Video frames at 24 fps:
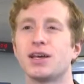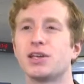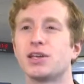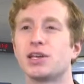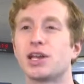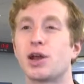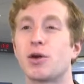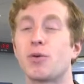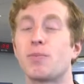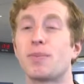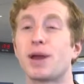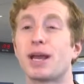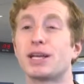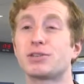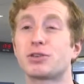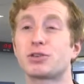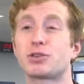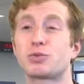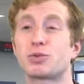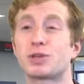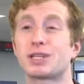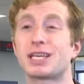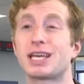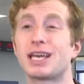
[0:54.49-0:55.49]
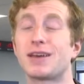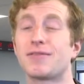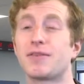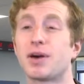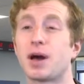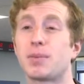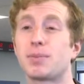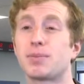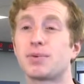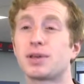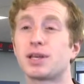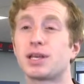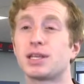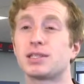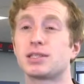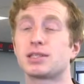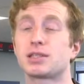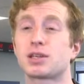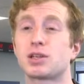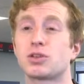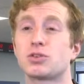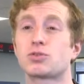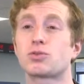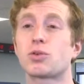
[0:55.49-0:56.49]
you know Bezos would give up
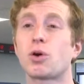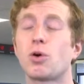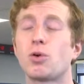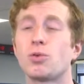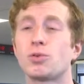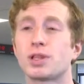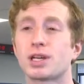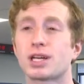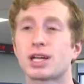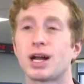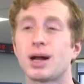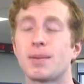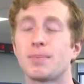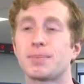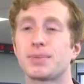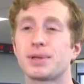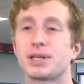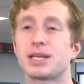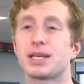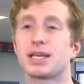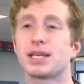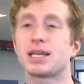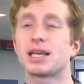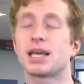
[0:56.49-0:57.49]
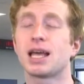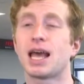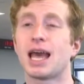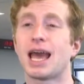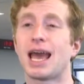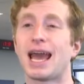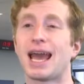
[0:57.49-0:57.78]
his control in the company